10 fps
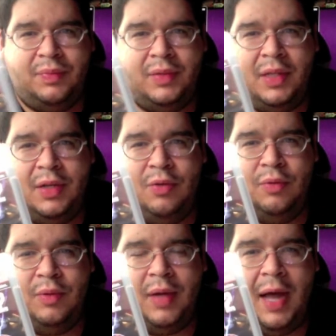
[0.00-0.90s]
the
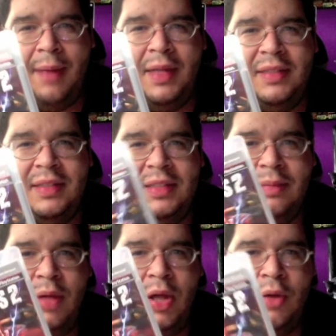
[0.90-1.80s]
new combat system
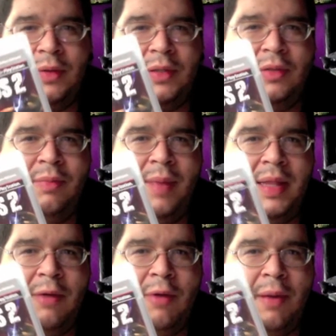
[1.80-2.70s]
with a new
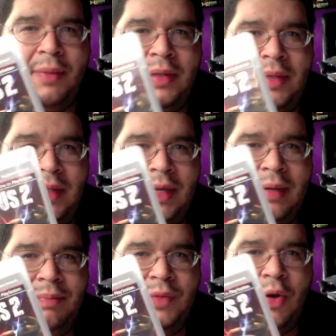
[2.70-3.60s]
melee weapon, the
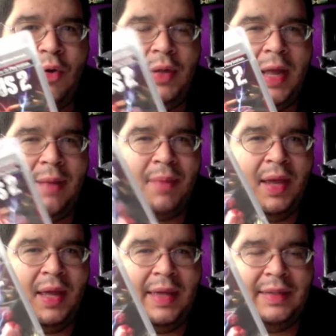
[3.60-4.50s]
Gold Amp,
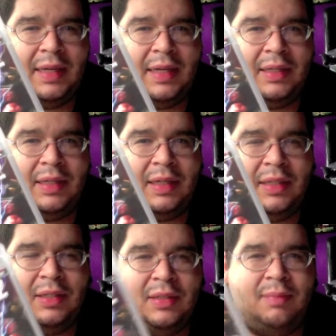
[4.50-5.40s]
is adding a
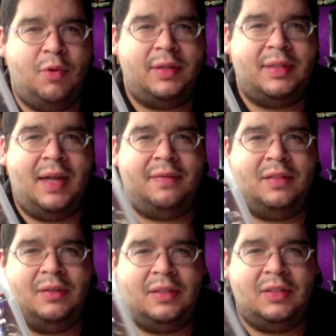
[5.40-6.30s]
little more depth
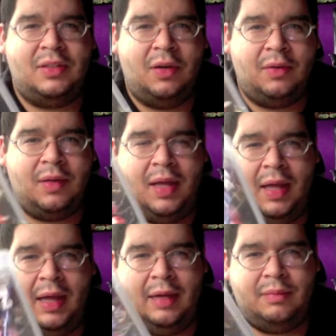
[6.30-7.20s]
to it. So
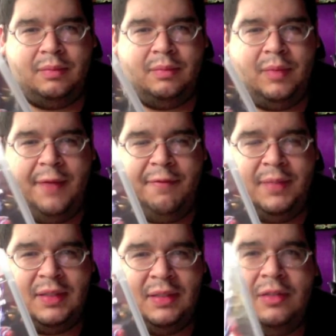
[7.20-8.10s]

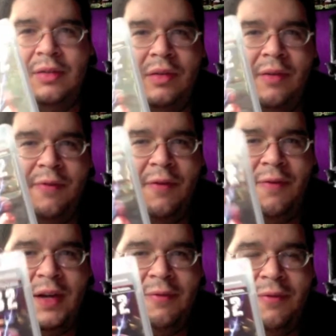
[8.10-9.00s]
Infamous 2. If you're a
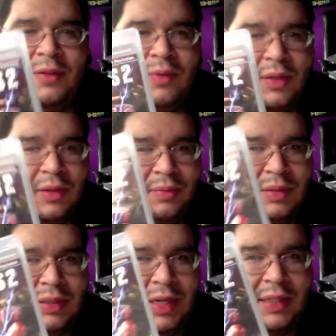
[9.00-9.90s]
fan of the first one, go
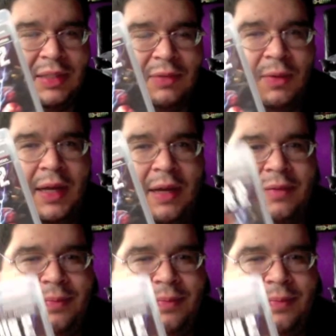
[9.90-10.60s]
check this one out.